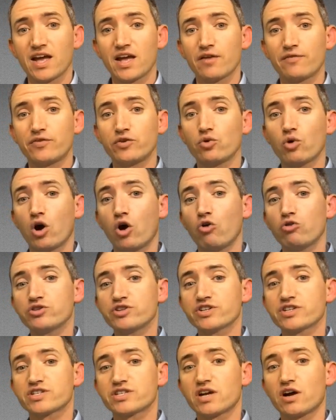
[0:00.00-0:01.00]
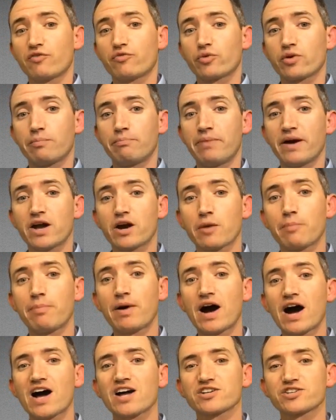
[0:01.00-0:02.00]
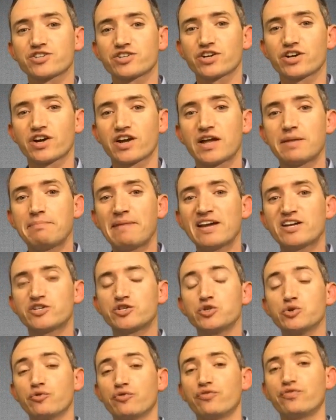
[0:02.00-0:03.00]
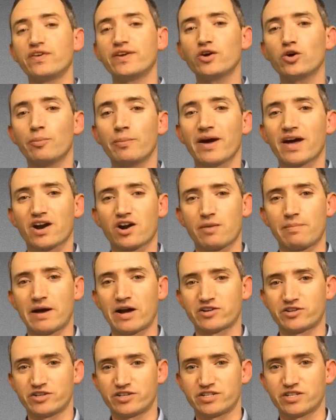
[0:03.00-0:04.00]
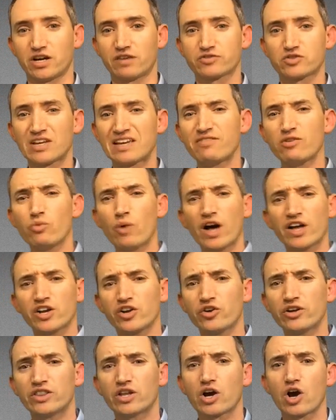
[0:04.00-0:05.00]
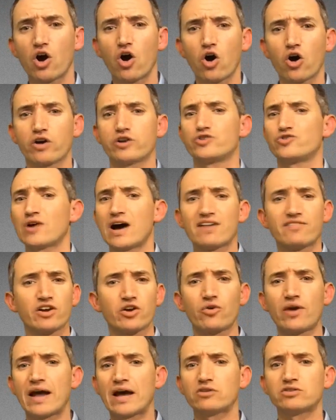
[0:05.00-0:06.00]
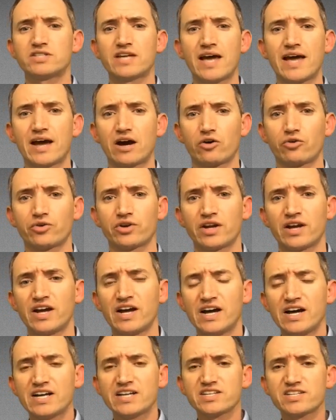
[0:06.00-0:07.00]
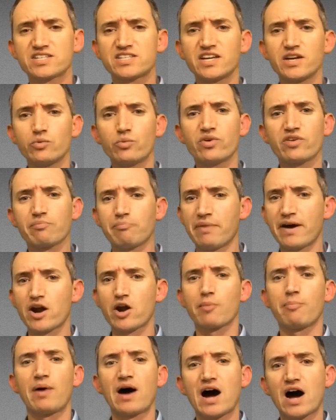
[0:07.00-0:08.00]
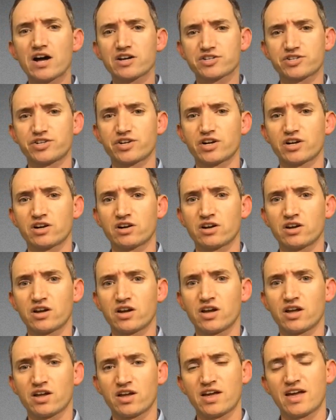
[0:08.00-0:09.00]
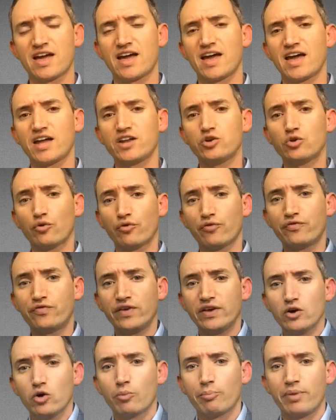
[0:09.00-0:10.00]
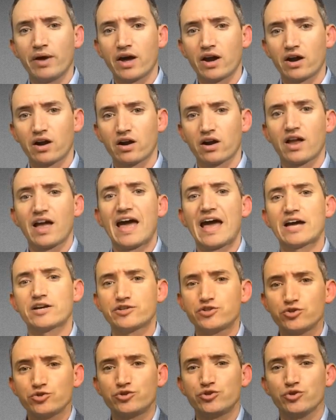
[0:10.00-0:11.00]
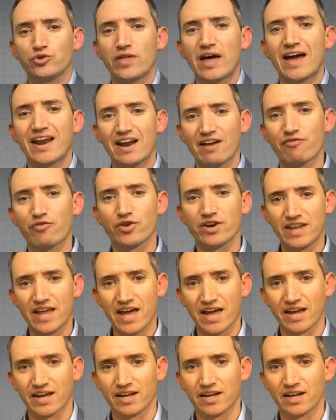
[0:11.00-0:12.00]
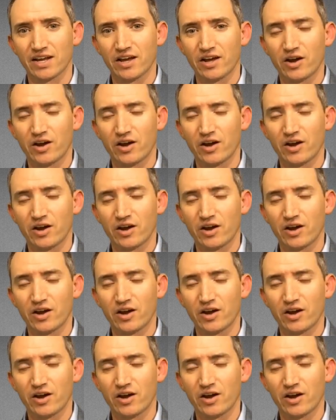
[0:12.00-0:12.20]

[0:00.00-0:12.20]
If you hold yourself with better posture, it makes you feel better about yourself. So even while you're in the car, driving around town, sit with better posture and you'll feel better as you do that every day.